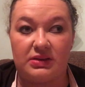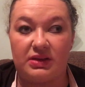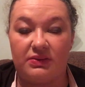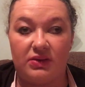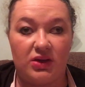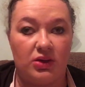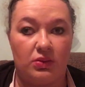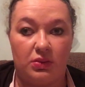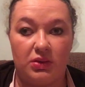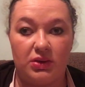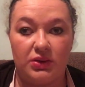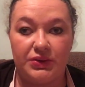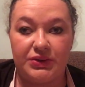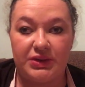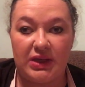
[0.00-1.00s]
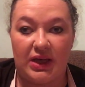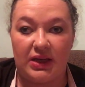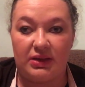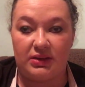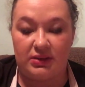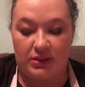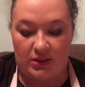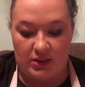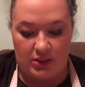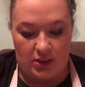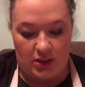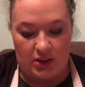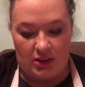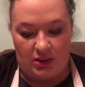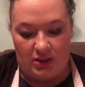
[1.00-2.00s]
living in a world that
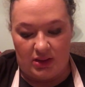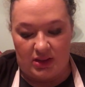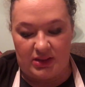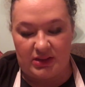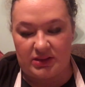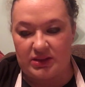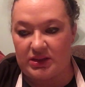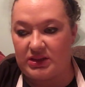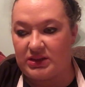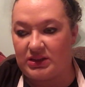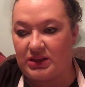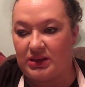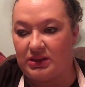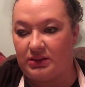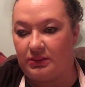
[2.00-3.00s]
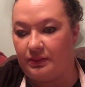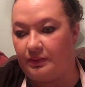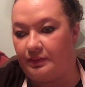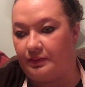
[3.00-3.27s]
it exists in.